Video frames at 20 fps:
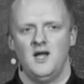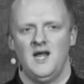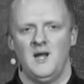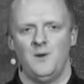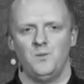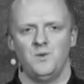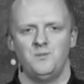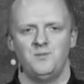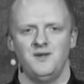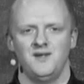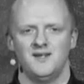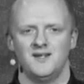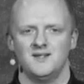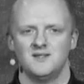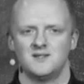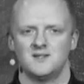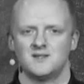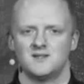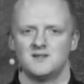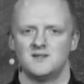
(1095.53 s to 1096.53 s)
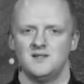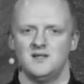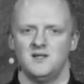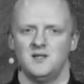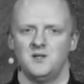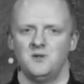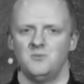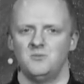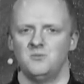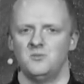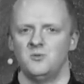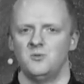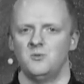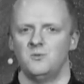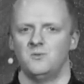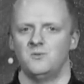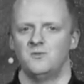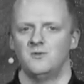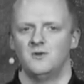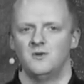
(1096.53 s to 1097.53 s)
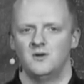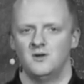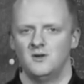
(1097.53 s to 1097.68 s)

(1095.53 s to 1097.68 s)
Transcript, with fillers: and we begin to see Him move